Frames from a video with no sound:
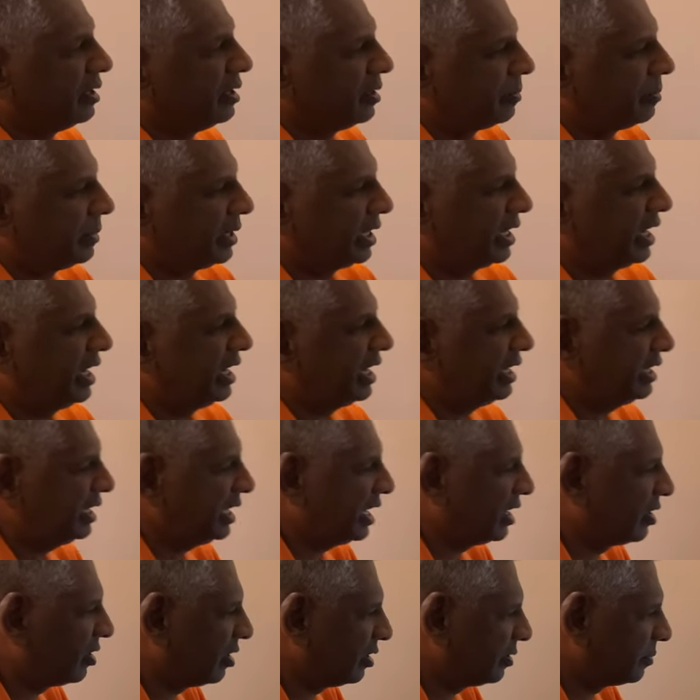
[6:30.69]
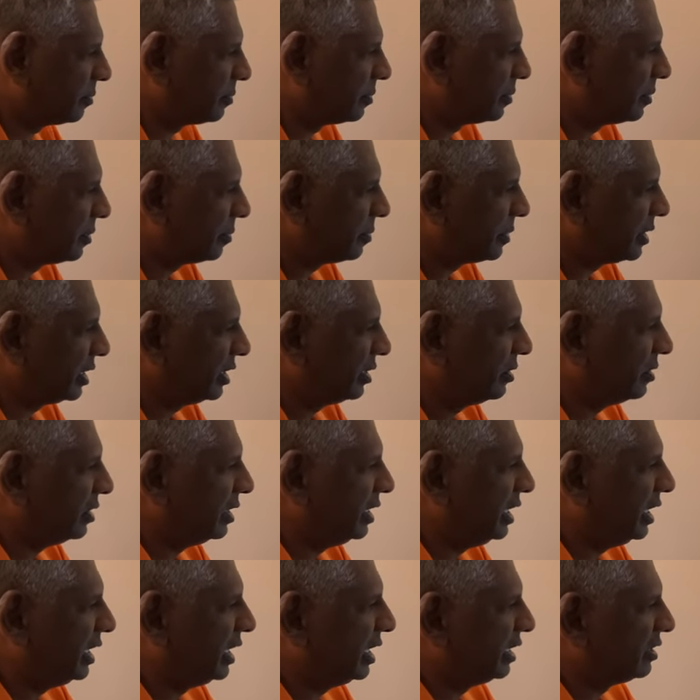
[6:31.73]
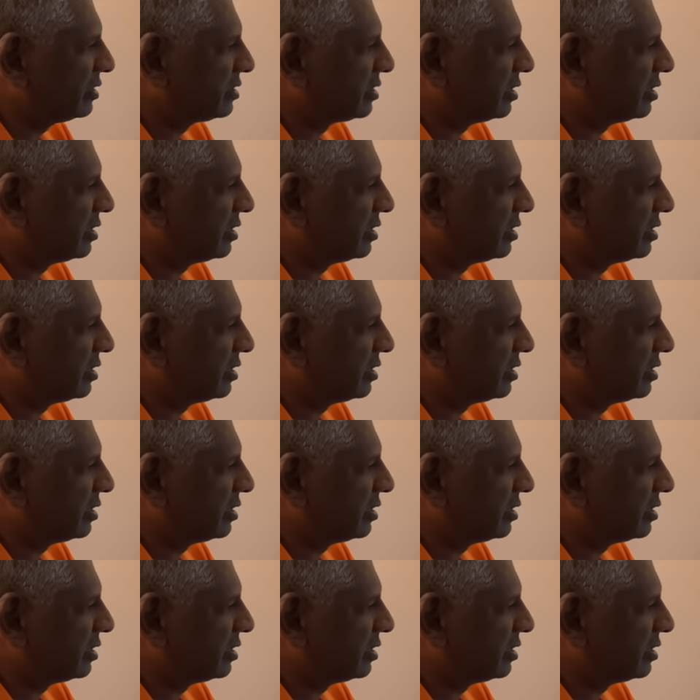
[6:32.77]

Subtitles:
But again, I think I got pretty good details.